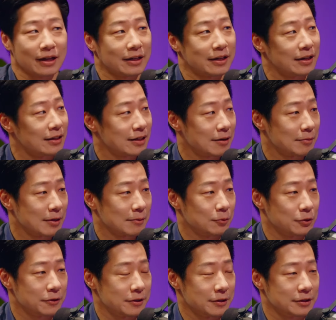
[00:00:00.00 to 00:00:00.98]
I came up
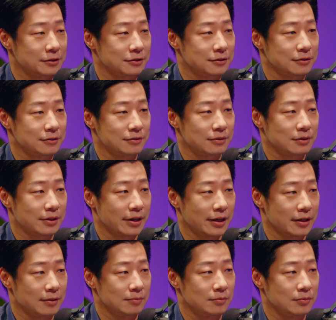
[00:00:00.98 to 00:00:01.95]
with this
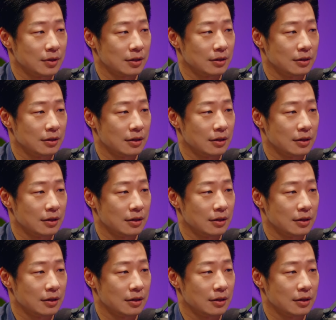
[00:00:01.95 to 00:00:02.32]
name uh,